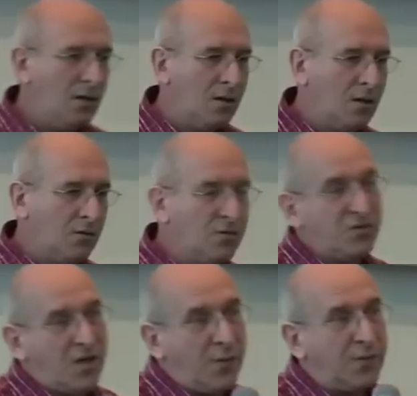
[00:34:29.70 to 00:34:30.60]
the
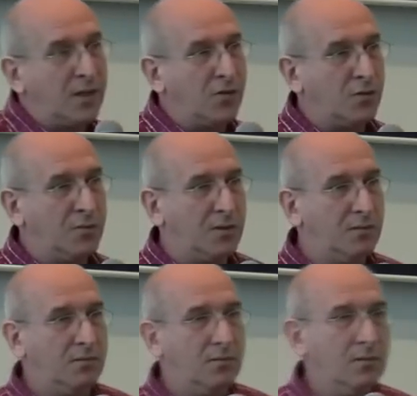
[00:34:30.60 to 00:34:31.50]
sharing economy,
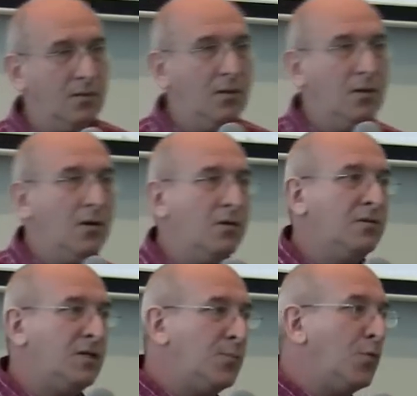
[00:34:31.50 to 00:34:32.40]
a
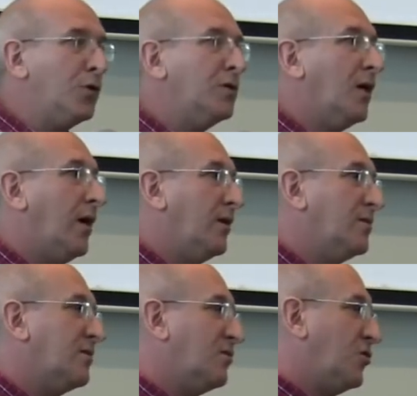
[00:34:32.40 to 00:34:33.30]

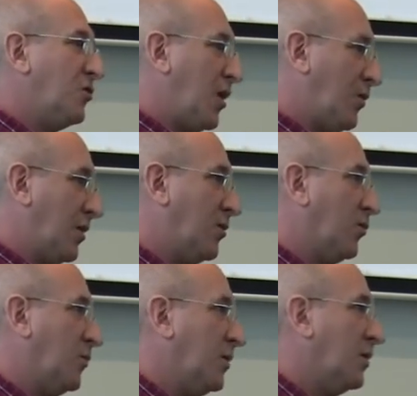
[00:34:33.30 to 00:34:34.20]
demonetized sharing
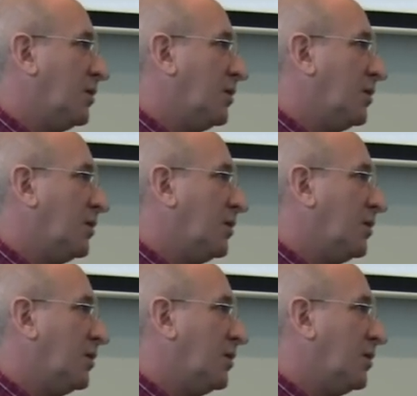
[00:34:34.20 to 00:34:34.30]
economy.